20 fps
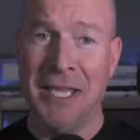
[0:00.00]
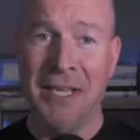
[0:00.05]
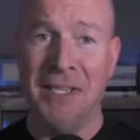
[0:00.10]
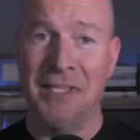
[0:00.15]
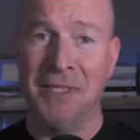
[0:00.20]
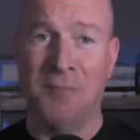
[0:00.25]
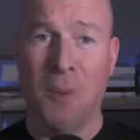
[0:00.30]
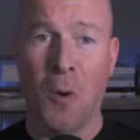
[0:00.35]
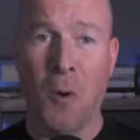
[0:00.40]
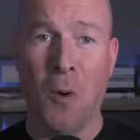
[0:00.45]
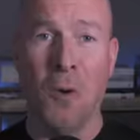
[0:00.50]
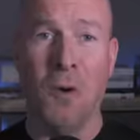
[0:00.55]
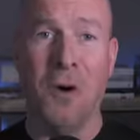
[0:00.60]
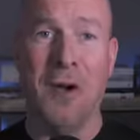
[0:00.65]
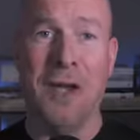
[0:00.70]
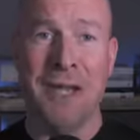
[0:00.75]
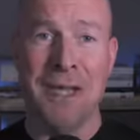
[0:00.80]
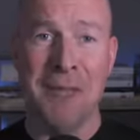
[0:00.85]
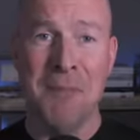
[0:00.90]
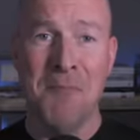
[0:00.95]
It is
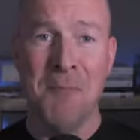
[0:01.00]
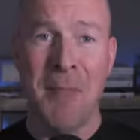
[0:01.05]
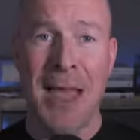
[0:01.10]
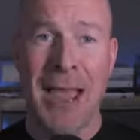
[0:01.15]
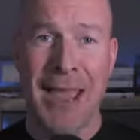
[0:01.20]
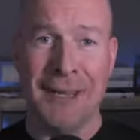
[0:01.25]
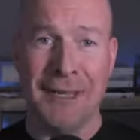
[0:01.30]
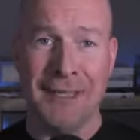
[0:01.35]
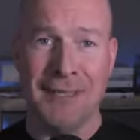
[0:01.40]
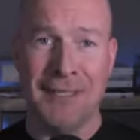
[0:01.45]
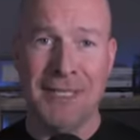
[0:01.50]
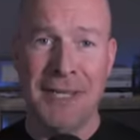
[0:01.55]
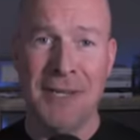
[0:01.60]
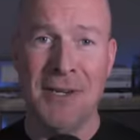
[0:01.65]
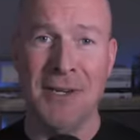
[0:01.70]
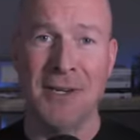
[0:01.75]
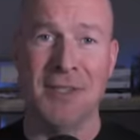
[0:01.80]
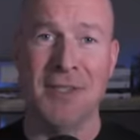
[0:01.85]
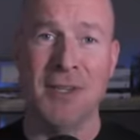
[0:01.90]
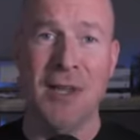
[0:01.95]
pouring MAGA
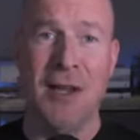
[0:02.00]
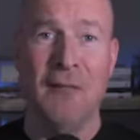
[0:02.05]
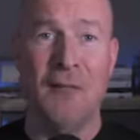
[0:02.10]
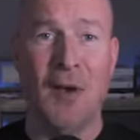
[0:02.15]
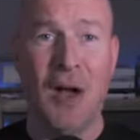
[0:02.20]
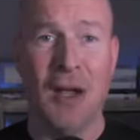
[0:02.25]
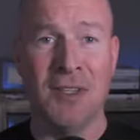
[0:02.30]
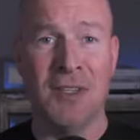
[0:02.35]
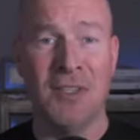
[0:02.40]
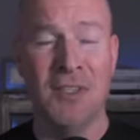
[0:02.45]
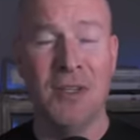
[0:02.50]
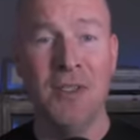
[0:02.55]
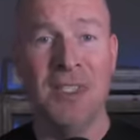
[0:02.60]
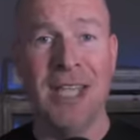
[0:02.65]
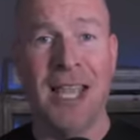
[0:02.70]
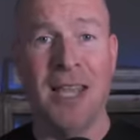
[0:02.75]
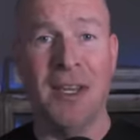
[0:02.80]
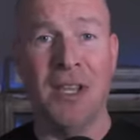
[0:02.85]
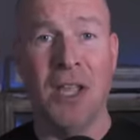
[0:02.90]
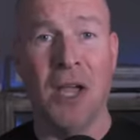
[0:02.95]
tears. Fox
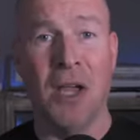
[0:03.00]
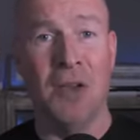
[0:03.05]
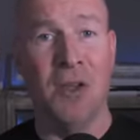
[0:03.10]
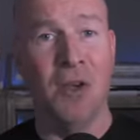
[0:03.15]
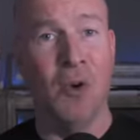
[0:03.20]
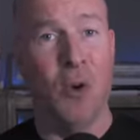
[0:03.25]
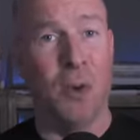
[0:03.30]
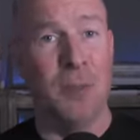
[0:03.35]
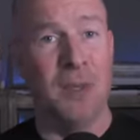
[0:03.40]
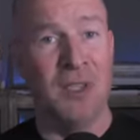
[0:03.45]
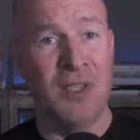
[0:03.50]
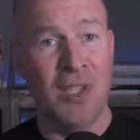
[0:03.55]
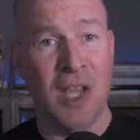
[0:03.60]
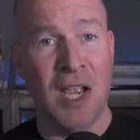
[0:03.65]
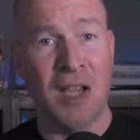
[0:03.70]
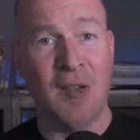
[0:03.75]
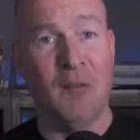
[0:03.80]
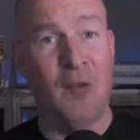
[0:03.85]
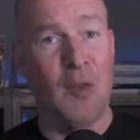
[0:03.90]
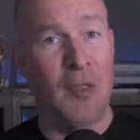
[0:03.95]
News had to cut an enormous
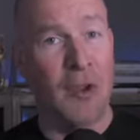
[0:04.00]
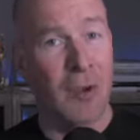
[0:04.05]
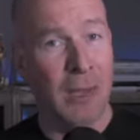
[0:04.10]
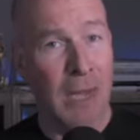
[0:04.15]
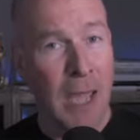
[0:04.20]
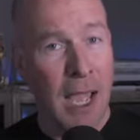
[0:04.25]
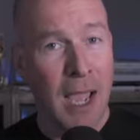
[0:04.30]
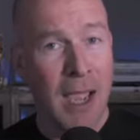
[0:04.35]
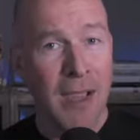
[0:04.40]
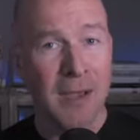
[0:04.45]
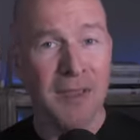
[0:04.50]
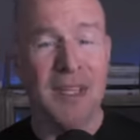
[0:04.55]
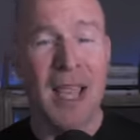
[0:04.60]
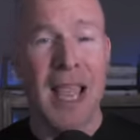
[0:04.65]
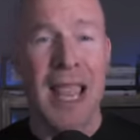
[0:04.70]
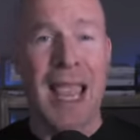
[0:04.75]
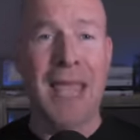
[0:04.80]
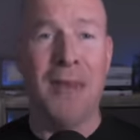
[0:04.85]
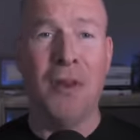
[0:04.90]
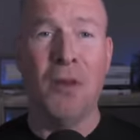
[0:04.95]
check for their lies,
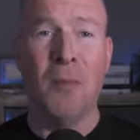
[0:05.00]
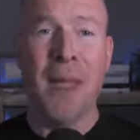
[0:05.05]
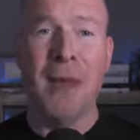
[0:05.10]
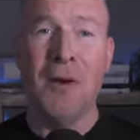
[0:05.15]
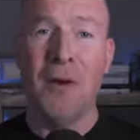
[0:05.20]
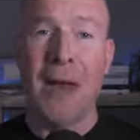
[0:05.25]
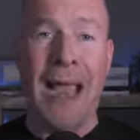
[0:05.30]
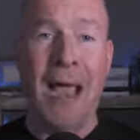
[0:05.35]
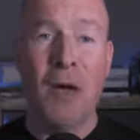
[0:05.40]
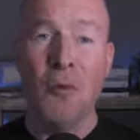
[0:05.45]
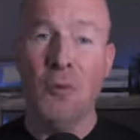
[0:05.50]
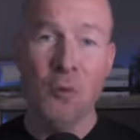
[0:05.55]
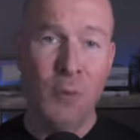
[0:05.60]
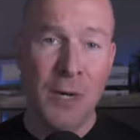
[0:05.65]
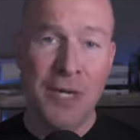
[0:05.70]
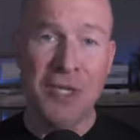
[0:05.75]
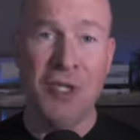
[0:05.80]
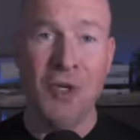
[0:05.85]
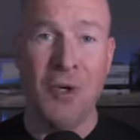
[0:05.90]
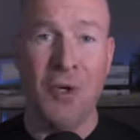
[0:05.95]
and no matter how
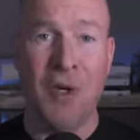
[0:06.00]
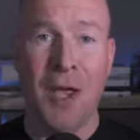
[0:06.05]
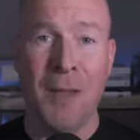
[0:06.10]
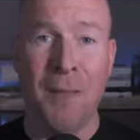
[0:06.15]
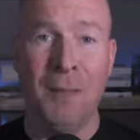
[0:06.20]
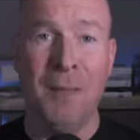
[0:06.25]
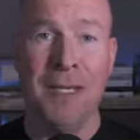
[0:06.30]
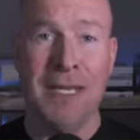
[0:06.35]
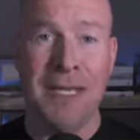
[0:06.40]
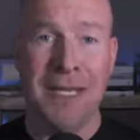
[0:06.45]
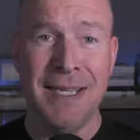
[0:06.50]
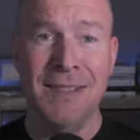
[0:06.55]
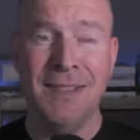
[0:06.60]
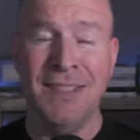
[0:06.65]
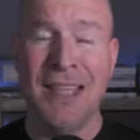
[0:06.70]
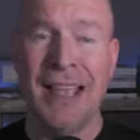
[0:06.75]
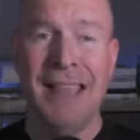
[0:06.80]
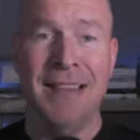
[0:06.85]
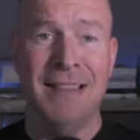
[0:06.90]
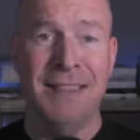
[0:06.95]
rich your company
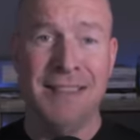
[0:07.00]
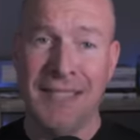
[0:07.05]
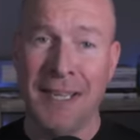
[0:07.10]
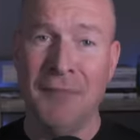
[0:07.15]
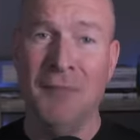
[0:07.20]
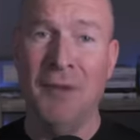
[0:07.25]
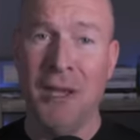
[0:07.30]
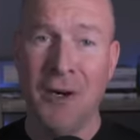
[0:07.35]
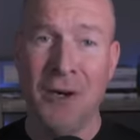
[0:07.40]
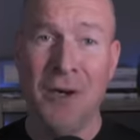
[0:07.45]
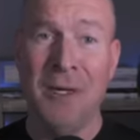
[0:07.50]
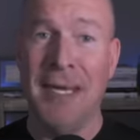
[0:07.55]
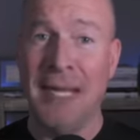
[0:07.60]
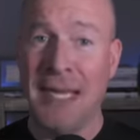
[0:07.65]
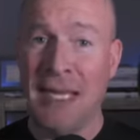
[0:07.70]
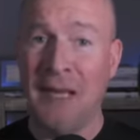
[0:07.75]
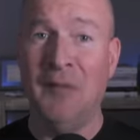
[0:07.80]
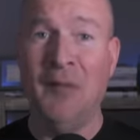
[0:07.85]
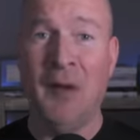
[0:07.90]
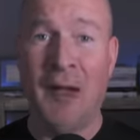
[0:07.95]
is,
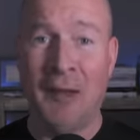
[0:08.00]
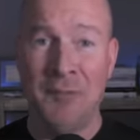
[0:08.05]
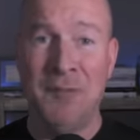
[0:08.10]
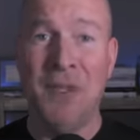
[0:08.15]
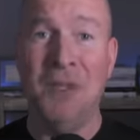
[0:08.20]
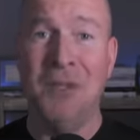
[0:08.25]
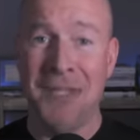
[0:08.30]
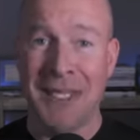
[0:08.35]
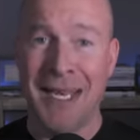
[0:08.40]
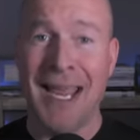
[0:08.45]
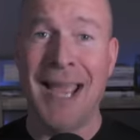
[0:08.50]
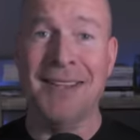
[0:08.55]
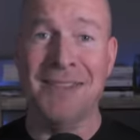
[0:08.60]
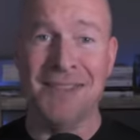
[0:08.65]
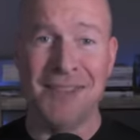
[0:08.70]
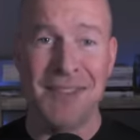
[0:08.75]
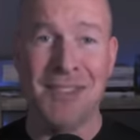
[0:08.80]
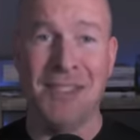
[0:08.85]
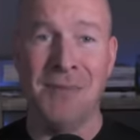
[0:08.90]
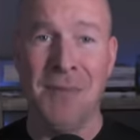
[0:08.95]
$787 million
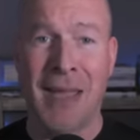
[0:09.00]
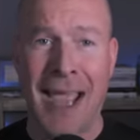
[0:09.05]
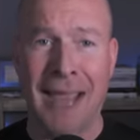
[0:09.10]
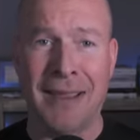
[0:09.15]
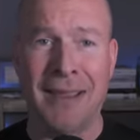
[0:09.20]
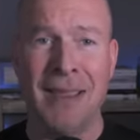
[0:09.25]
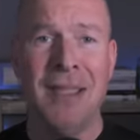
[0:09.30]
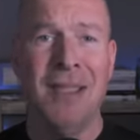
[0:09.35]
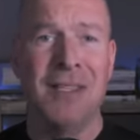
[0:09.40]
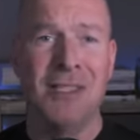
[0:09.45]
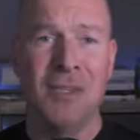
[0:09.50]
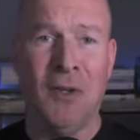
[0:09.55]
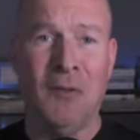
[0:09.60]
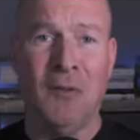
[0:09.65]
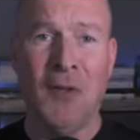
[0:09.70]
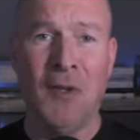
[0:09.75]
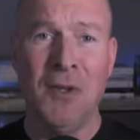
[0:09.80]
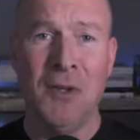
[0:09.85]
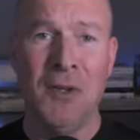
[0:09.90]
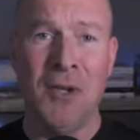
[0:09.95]
has to smack. So
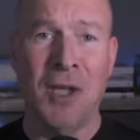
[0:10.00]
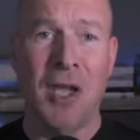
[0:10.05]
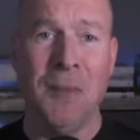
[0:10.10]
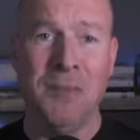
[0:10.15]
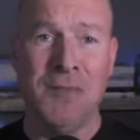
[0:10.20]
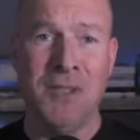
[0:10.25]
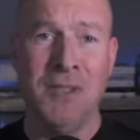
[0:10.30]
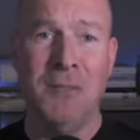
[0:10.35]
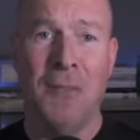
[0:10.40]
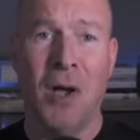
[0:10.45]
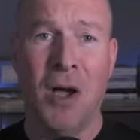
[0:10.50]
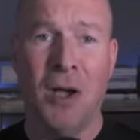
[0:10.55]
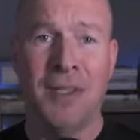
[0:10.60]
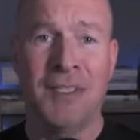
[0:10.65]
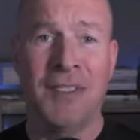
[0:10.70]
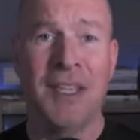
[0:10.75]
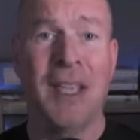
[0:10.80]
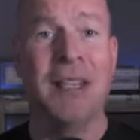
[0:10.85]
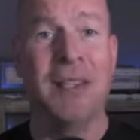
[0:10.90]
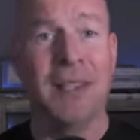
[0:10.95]
fill your cups and
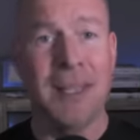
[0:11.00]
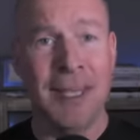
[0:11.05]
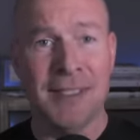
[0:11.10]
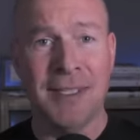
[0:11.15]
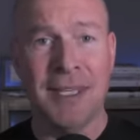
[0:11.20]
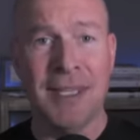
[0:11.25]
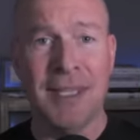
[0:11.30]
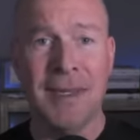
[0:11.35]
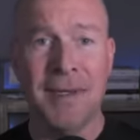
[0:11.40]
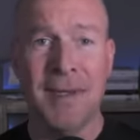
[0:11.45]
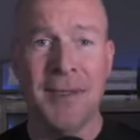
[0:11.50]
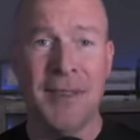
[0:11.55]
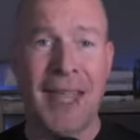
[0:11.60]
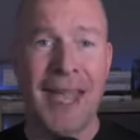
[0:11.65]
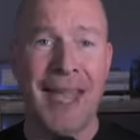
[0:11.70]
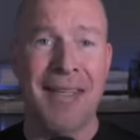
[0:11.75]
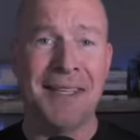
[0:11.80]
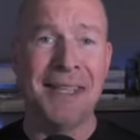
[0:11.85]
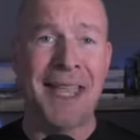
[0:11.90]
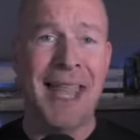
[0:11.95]
mugs, let's get into
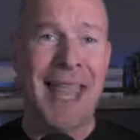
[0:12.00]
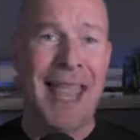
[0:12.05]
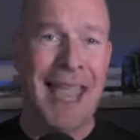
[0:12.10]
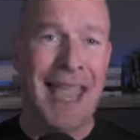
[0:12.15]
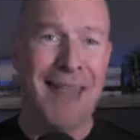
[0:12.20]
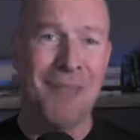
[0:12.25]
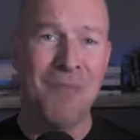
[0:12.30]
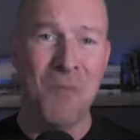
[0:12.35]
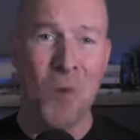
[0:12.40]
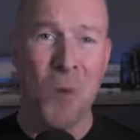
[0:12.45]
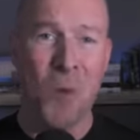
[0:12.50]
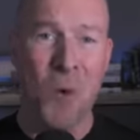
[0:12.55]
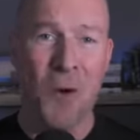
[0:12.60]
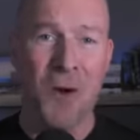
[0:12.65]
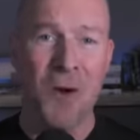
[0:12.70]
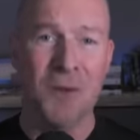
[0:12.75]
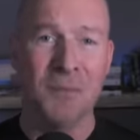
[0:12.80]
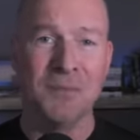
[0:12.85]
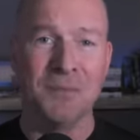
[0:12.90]
that and more.